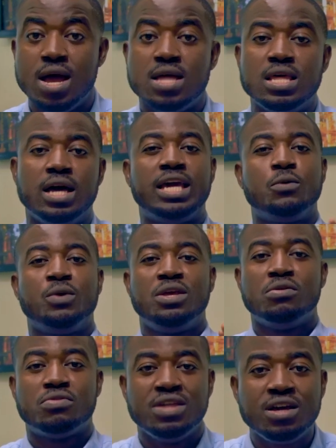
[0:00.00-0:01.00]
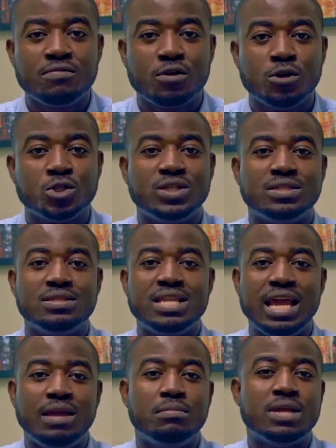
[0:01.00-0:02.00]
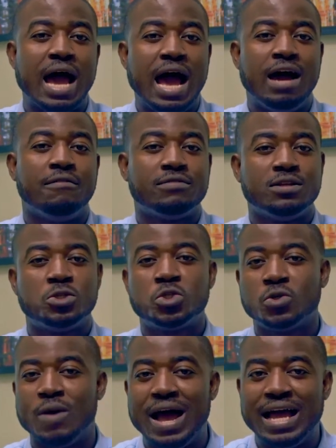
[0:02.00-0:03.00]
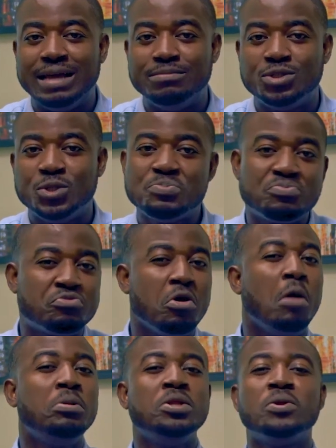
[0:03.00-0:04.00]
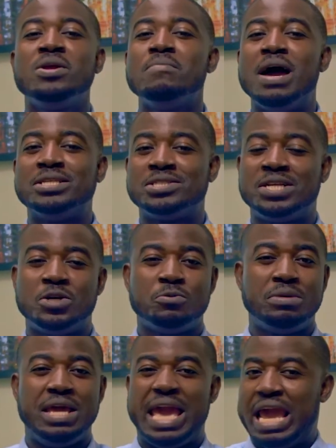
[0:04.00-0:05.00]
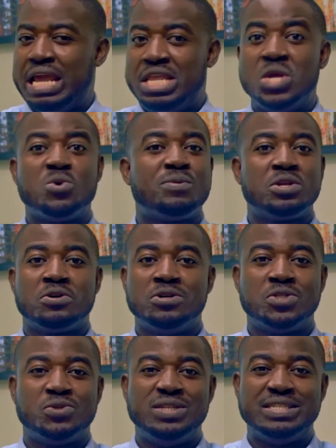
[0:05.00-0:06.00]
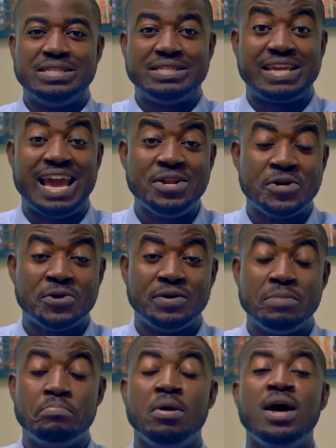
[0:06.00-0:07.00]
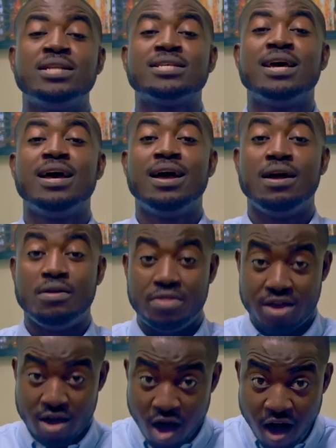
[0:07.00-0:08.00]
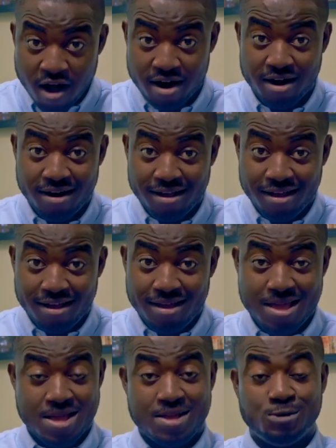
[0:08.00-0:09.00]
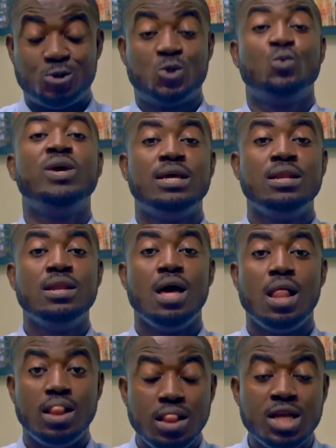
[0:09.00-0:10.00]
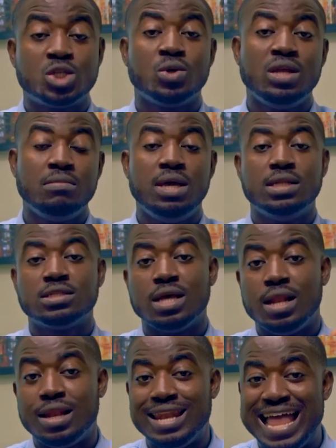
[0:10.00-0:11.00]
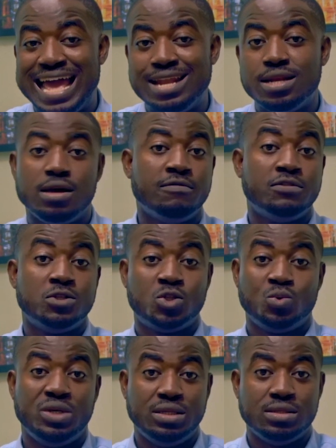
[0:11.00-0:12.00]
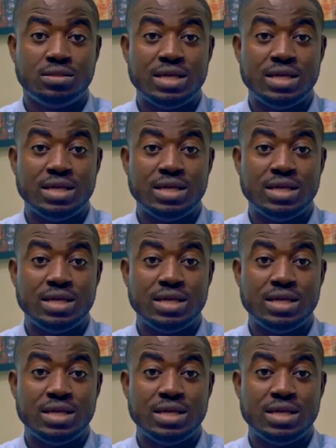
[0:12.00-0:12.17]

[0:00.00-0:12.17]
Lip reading: Now again, when you think of countries named after tribes, you probably don't imagine that there will be any European countries in this category, but there are. Sweden literally means land of the Swedes,